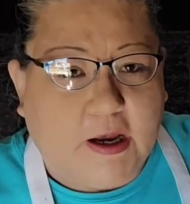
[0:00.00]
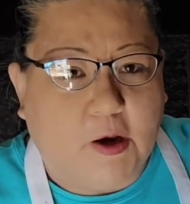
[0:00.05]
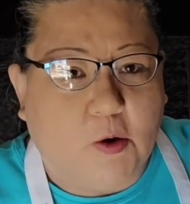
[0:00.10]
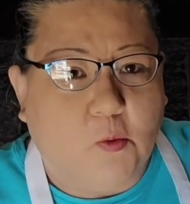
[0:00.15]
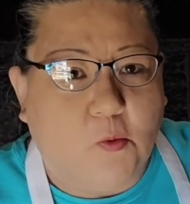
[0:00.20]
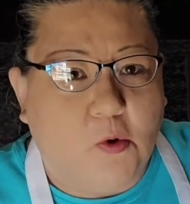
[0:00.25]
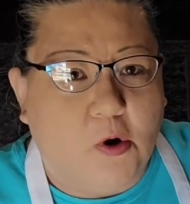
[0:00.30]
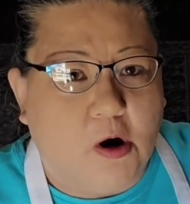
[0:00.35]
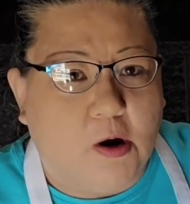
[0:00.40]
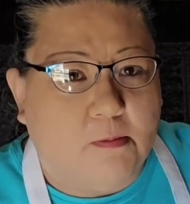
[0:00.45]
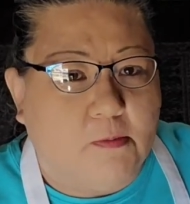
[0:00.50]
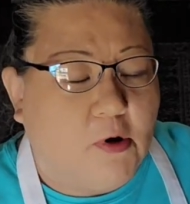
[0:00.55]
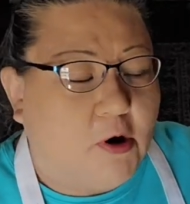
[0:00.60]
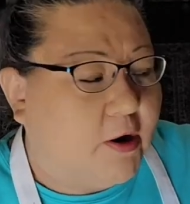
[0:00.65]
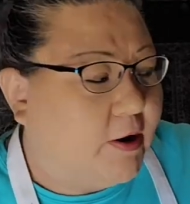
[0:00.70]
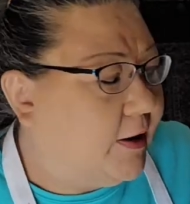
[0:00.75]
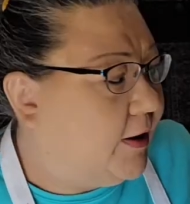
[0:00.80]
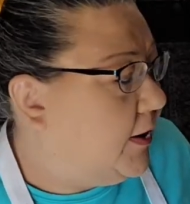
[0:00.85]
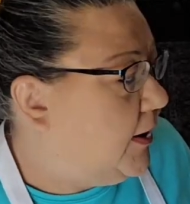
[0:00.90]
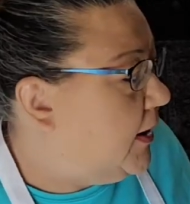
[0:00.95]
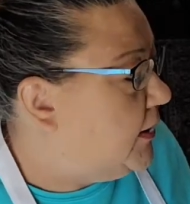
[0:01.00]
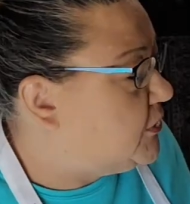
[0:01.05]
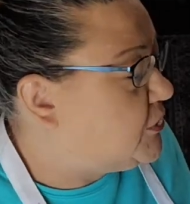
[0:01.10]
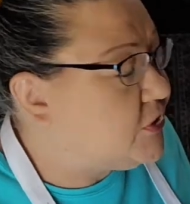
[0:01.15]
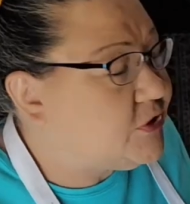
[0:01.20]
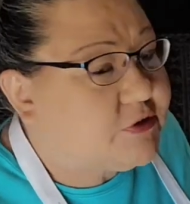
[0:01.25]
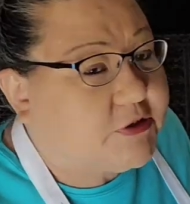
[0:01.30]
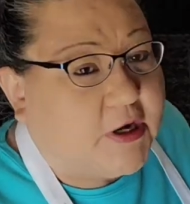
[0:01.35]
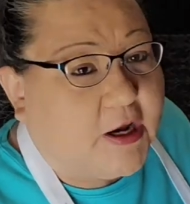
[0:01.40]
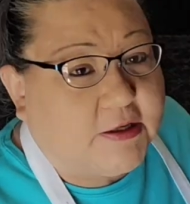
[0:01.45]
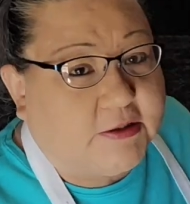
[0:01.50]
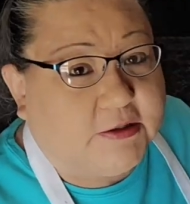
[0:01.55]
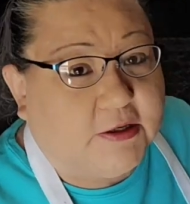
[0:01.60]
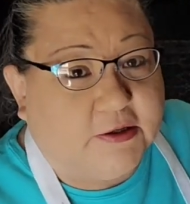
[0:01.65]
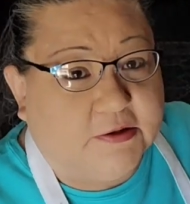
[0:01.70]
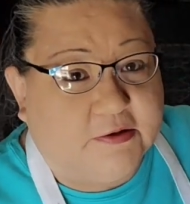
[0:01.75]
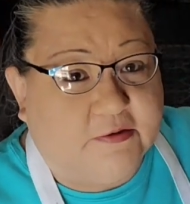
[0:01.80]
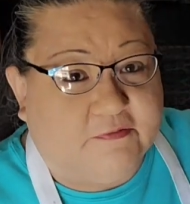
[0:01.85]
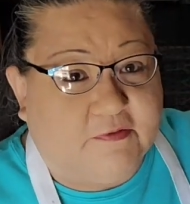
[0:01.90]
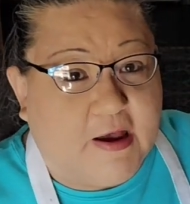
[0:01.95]
at Walmart, and I just got
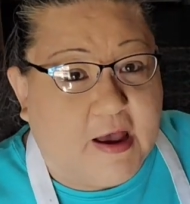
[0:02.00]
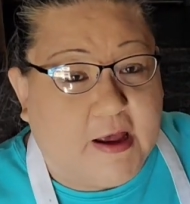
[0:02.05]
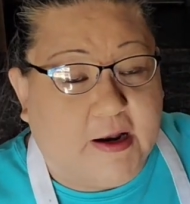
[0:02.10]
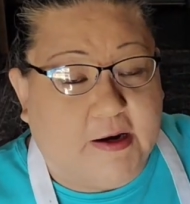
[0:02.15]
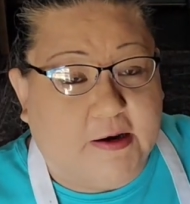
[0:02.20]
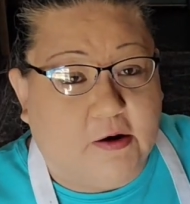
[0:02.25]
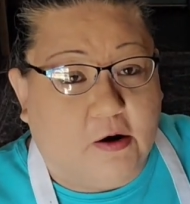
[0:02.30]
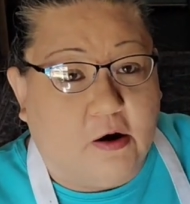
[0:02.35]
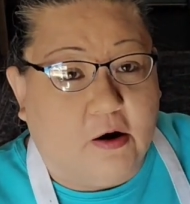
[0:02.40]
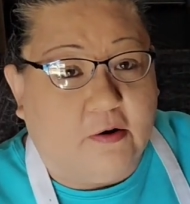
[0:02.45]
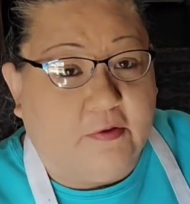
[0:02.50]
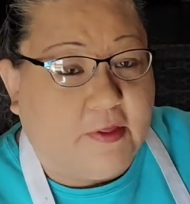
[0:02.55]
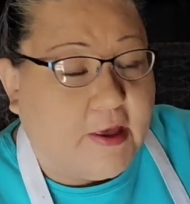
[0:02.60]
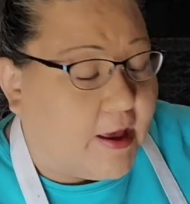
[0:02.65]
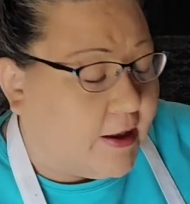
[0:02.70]
done dividing all